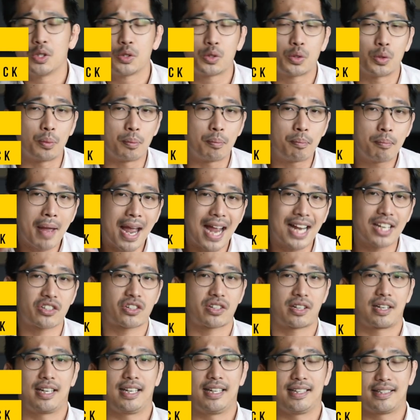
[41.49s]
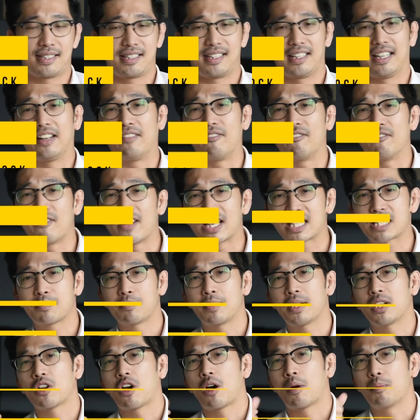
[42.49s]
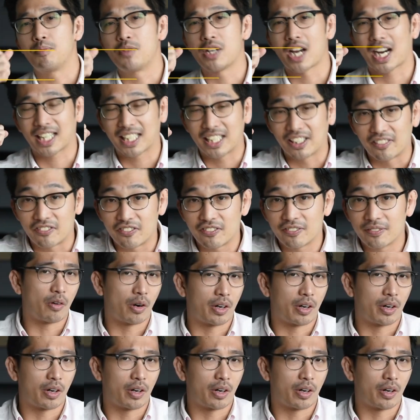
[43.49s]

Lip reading: to match its investment objective.